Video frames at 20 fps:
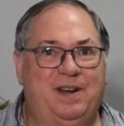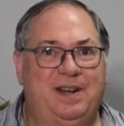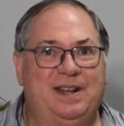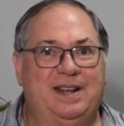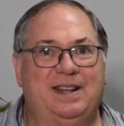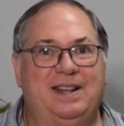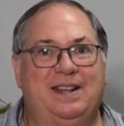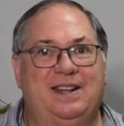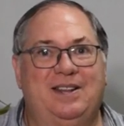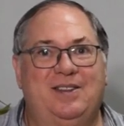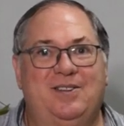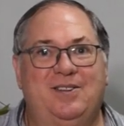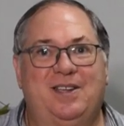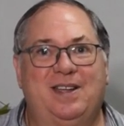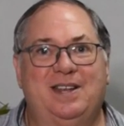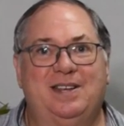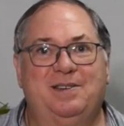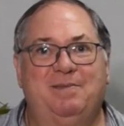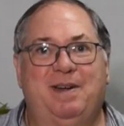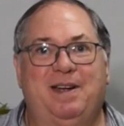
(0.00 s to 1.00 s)
to look
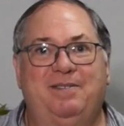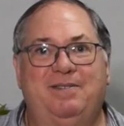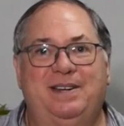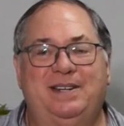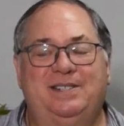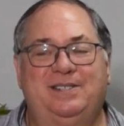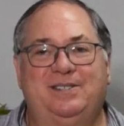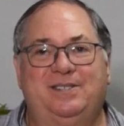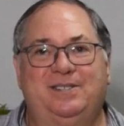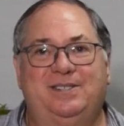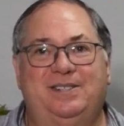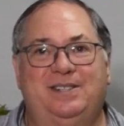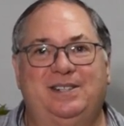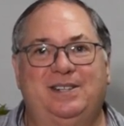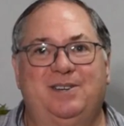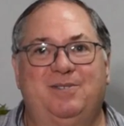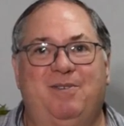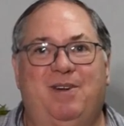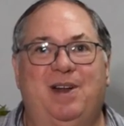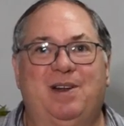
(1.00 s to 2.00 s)
into my research
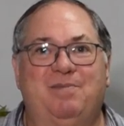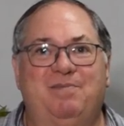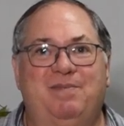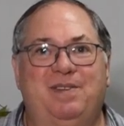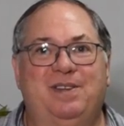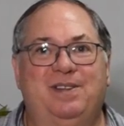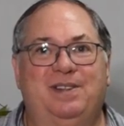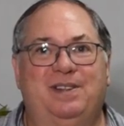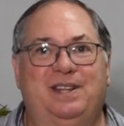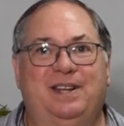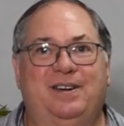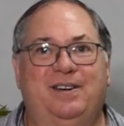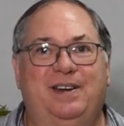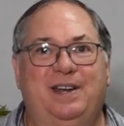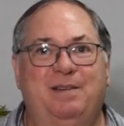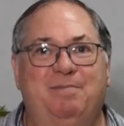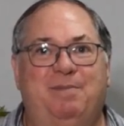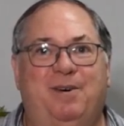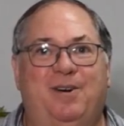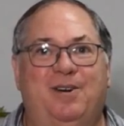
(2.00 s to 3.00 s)
in quantum field theory
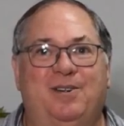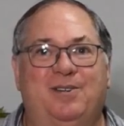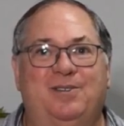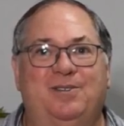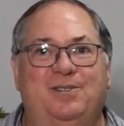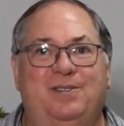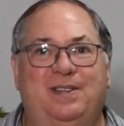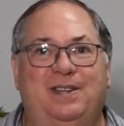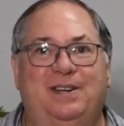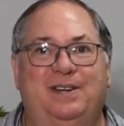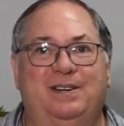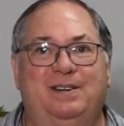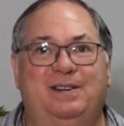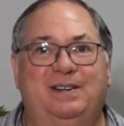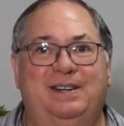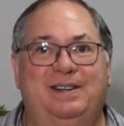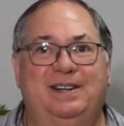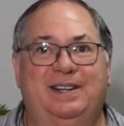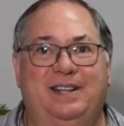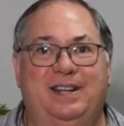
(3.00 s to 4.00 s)
and particle
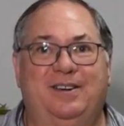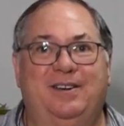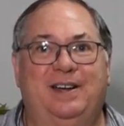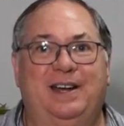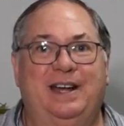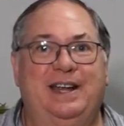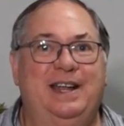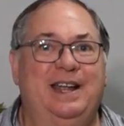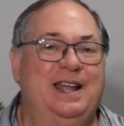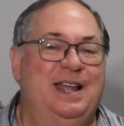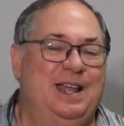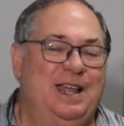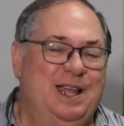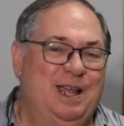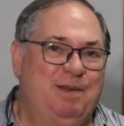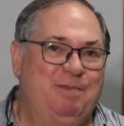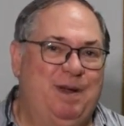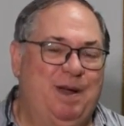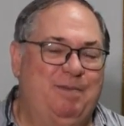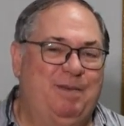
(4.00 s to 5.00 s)
theory
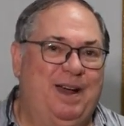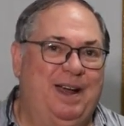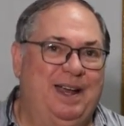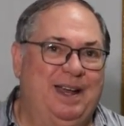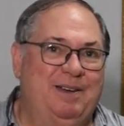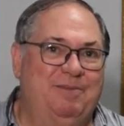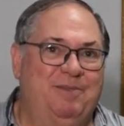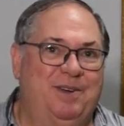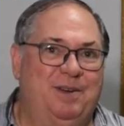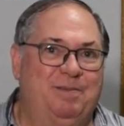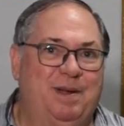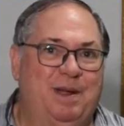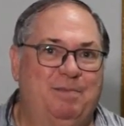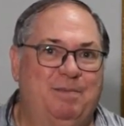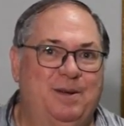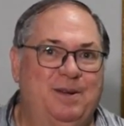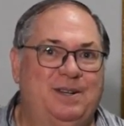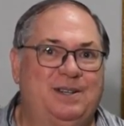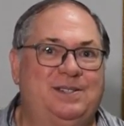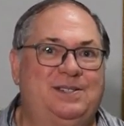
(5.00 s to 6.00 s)
by buying one of my
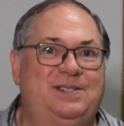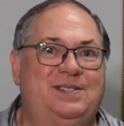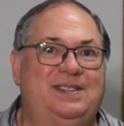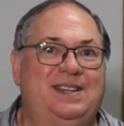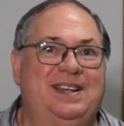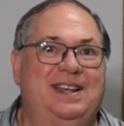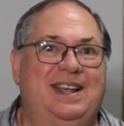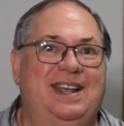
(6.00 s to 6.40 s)
books.